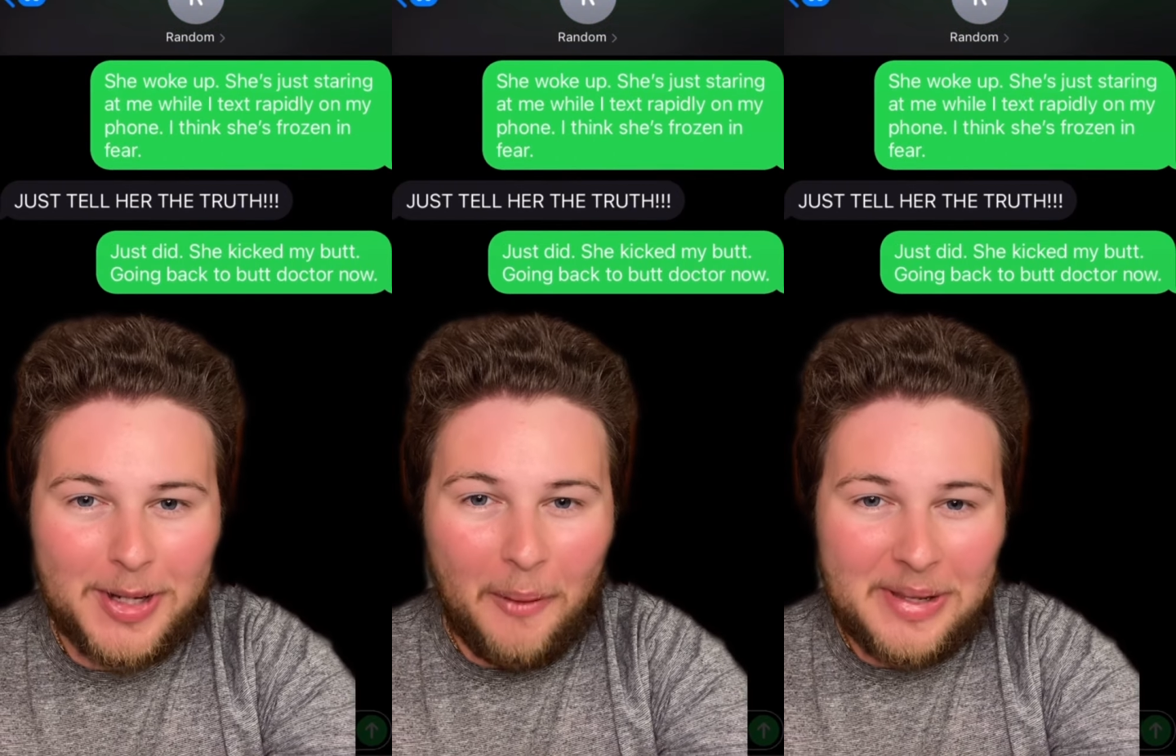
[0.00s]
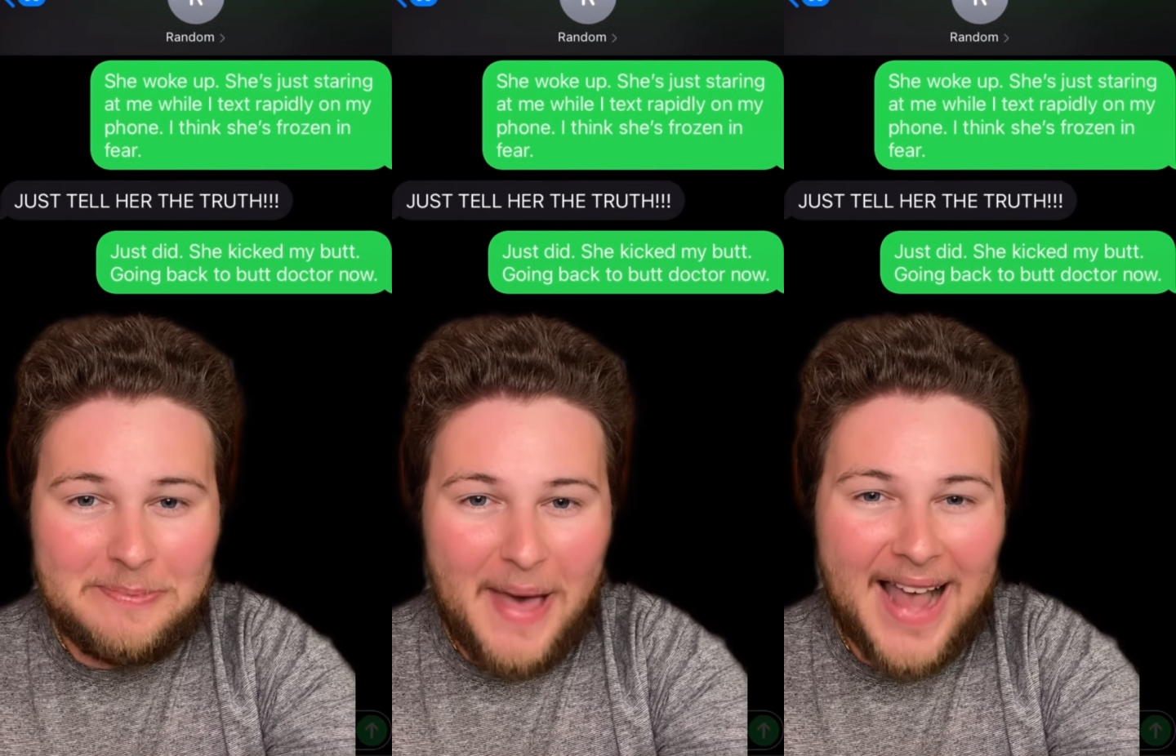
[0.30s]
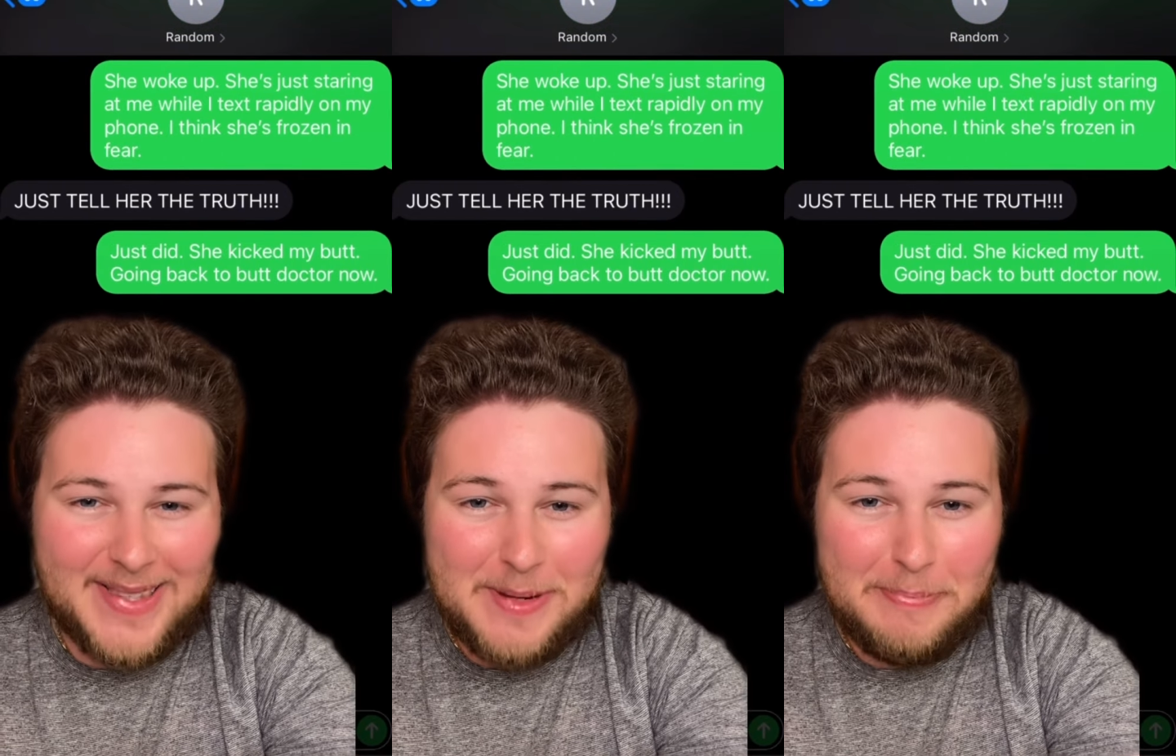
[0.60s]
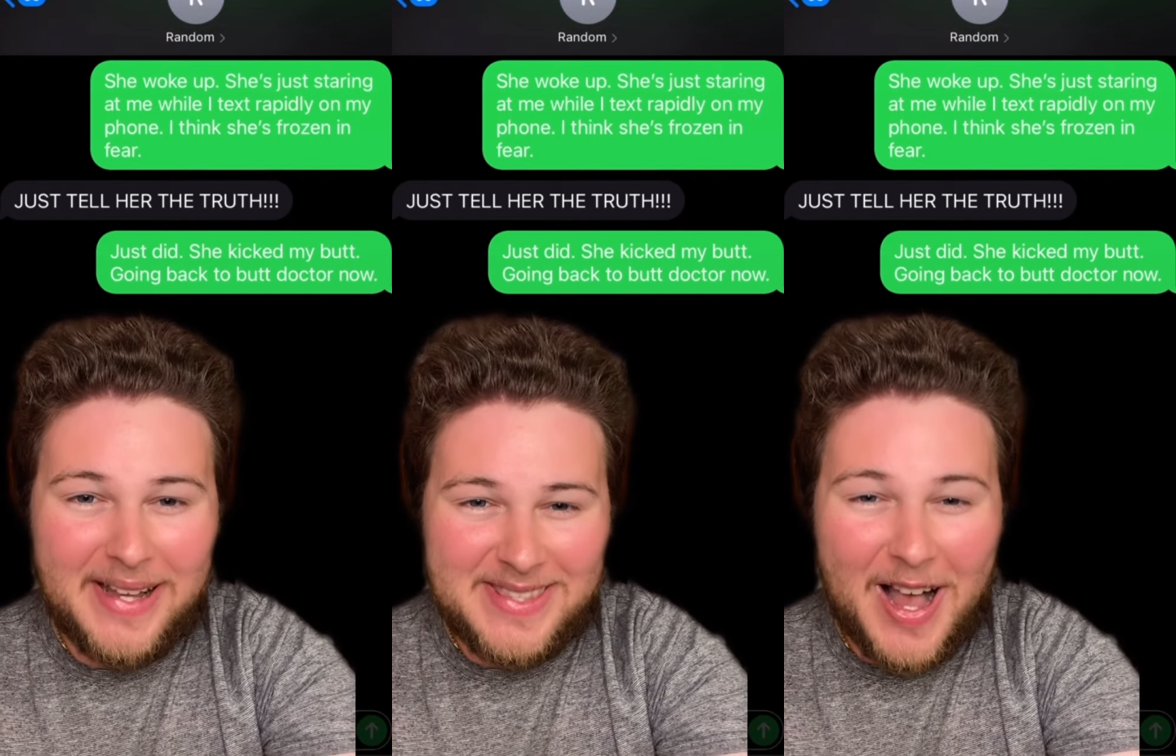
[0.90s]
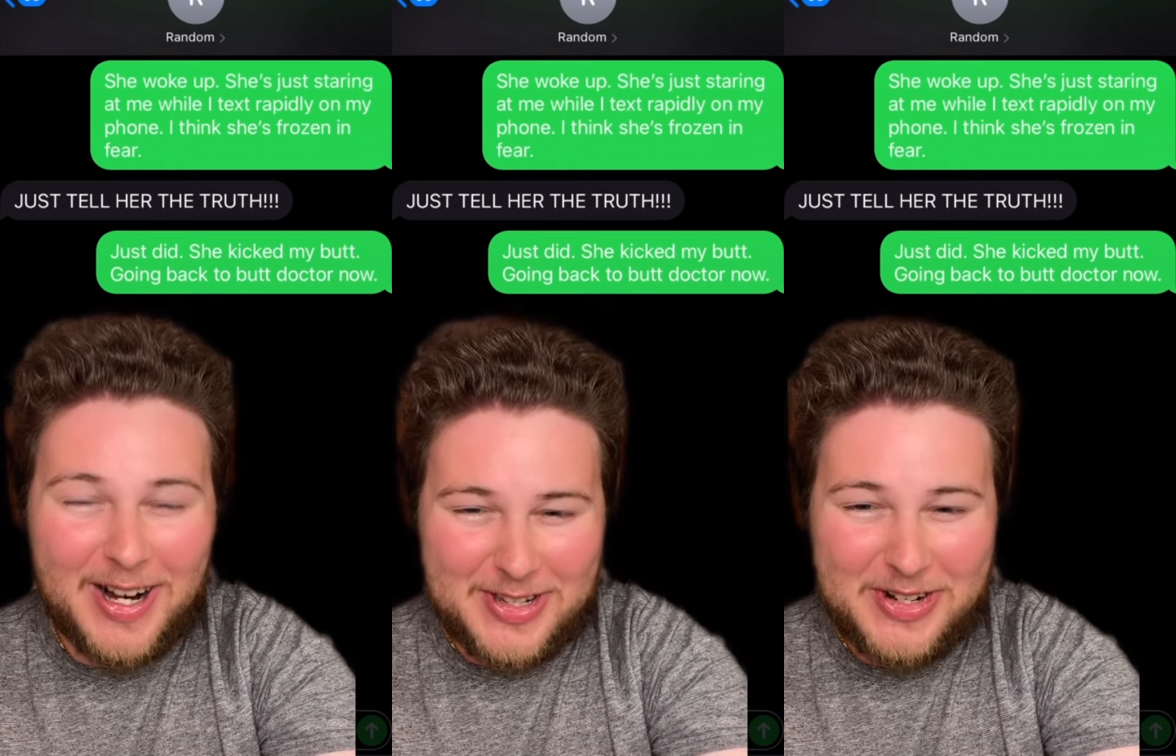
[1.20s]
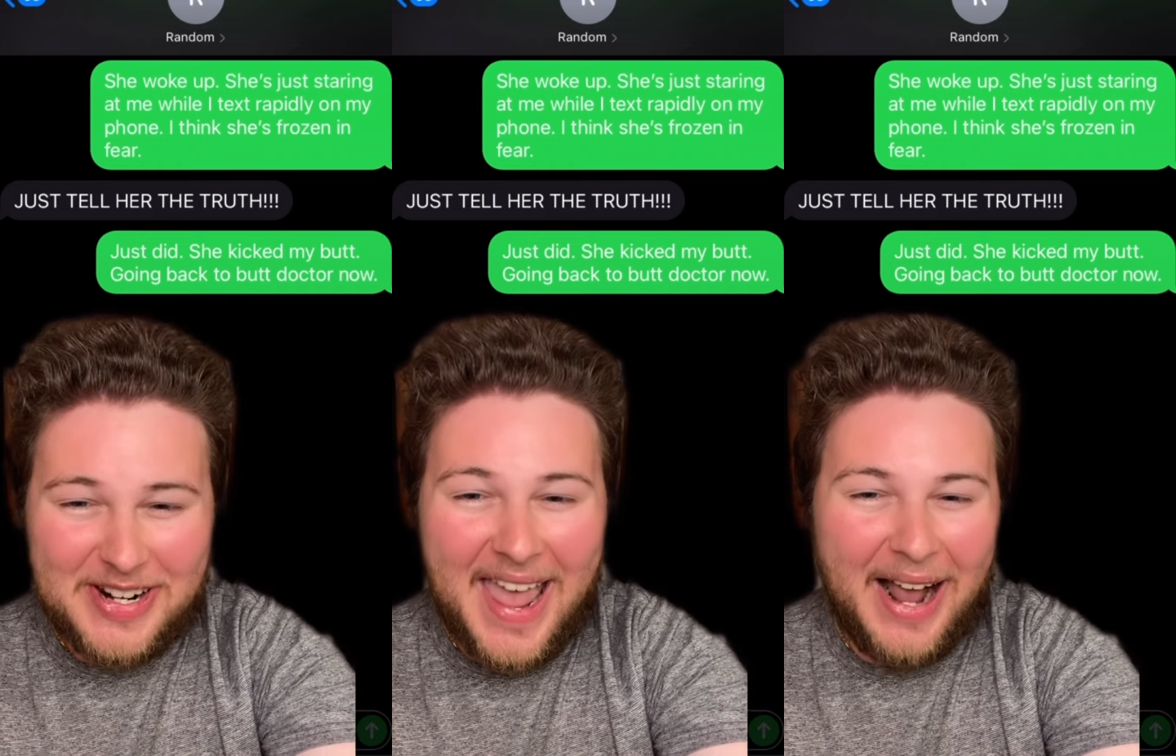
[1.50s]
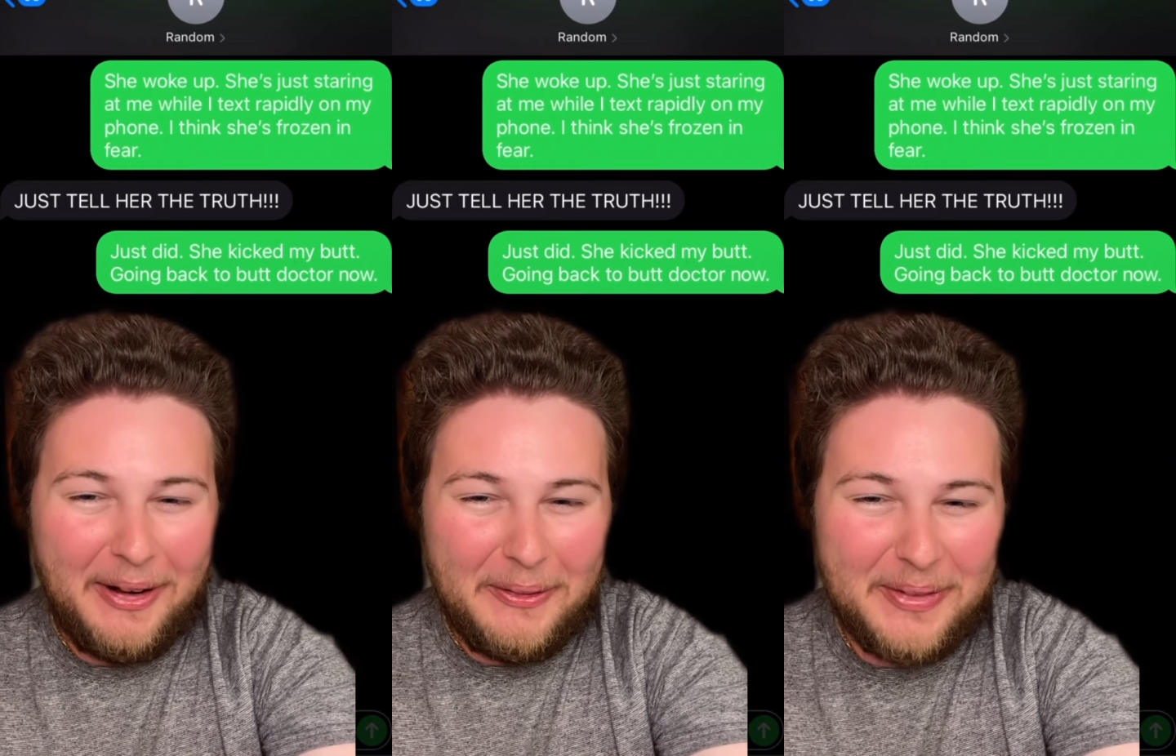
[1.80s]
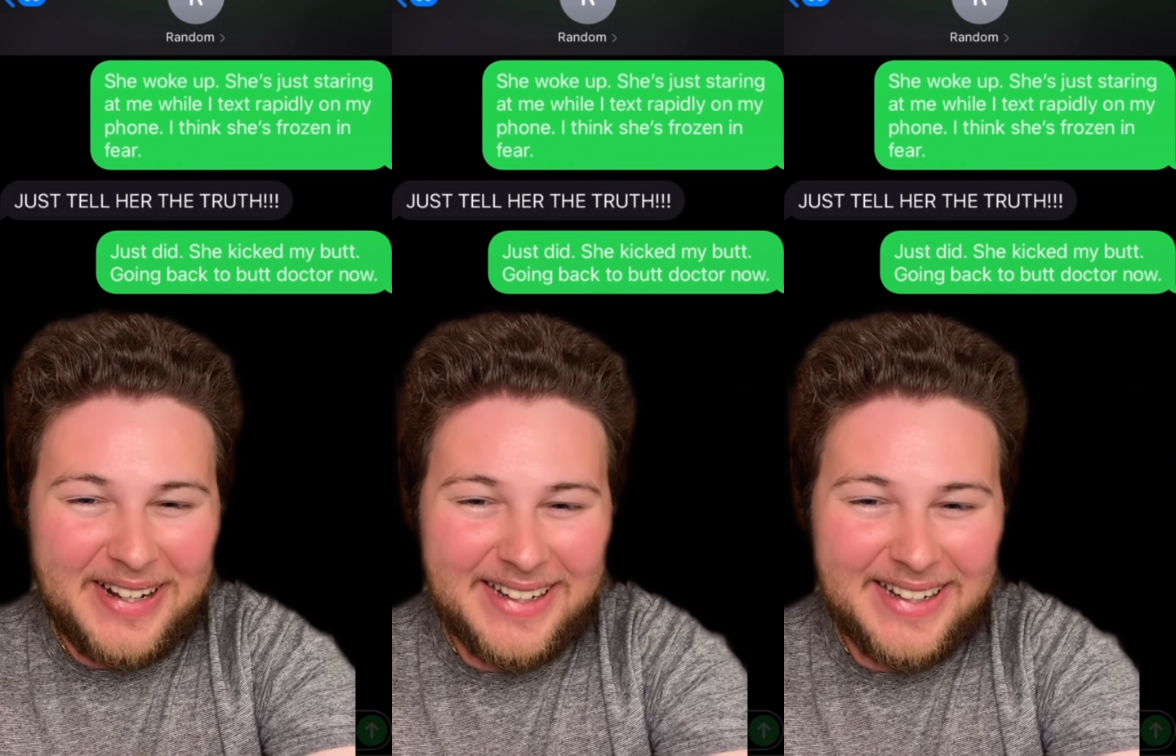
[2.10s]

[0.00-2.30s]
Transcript: Going back to butt doctor now.